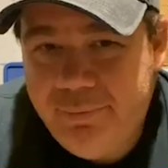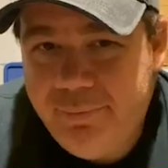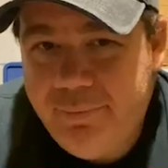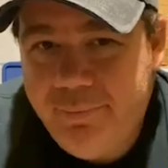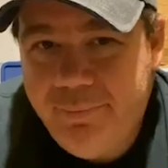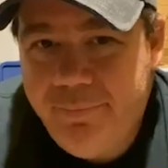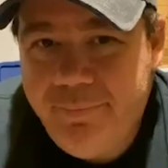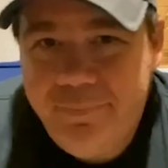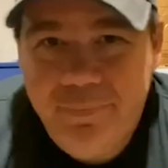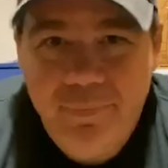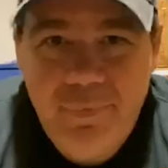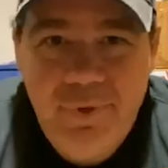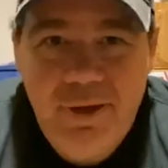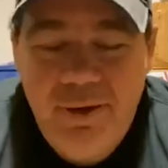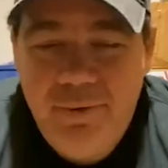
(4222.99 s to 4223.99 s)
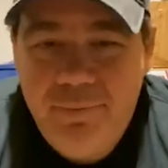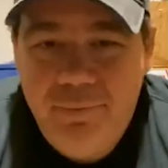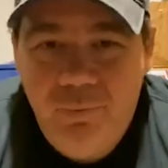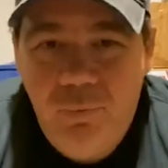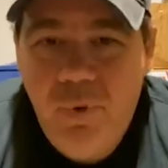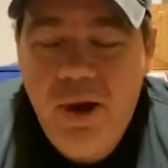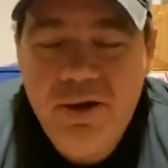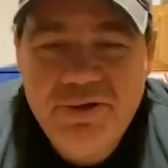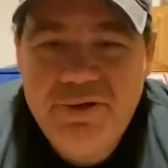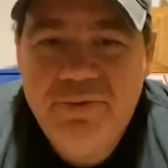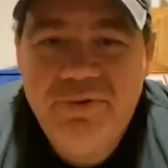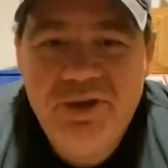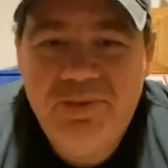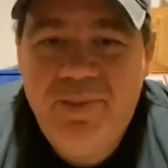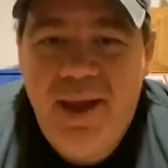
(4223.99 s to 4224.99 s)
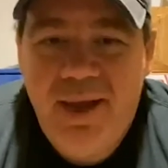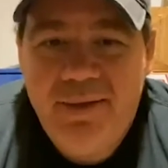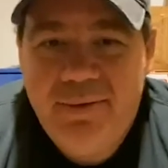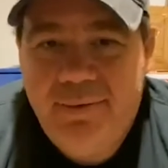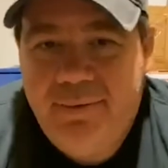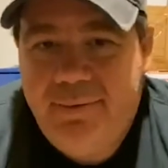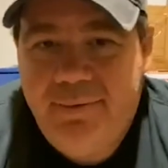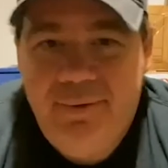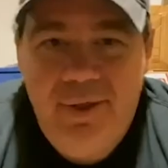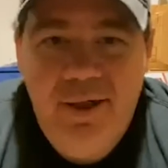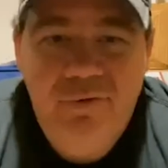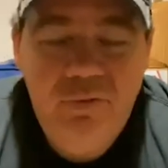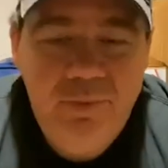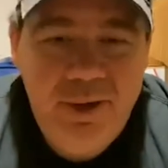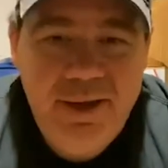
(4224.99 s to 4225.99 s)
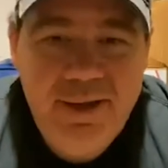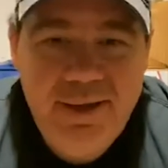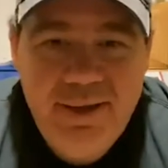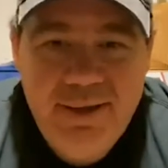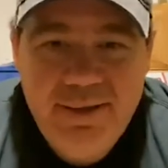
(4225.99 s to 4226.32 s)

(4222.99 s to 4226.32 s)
you know, where's the respect? Everybody's